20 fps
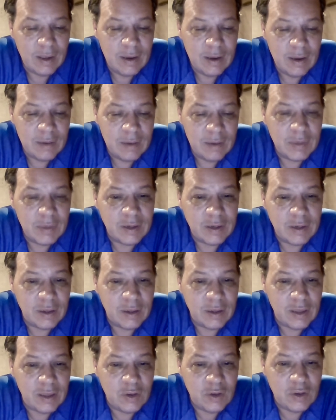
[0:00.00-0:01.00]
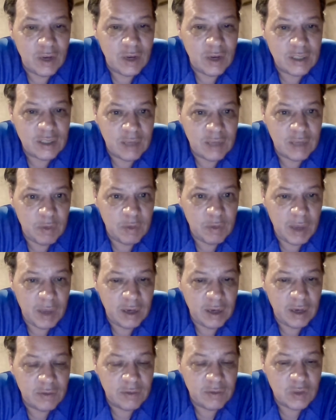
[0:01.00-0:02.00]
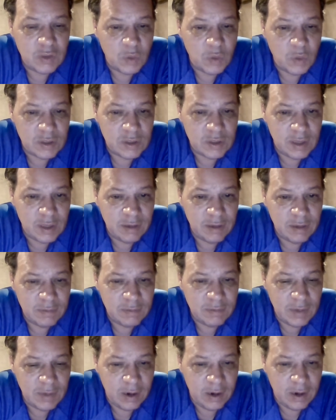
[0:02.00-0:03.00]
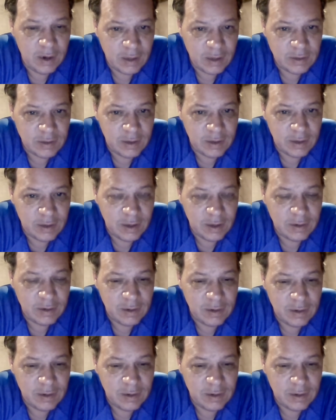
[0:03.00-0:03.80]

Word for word: But until then, you guys have a magnificent Wednesday and an excellent night.